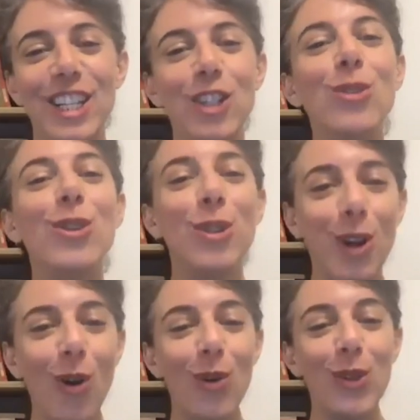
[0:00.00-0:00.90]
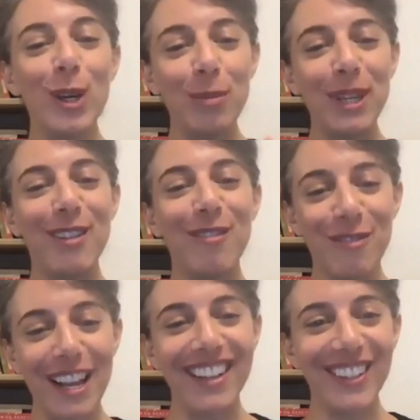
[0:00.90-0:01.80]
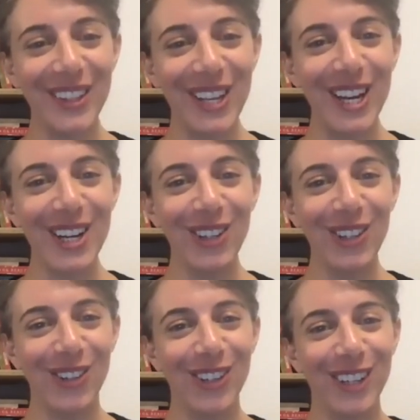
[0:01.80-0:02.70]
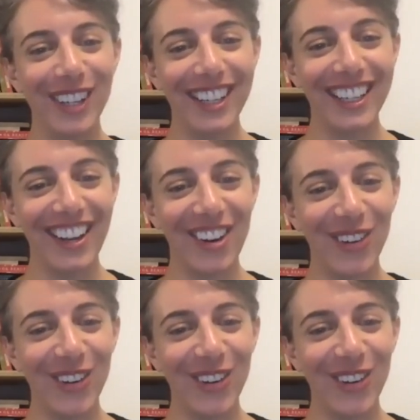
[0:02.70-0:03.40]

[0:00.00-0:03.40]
did you know there'll be a veil there or no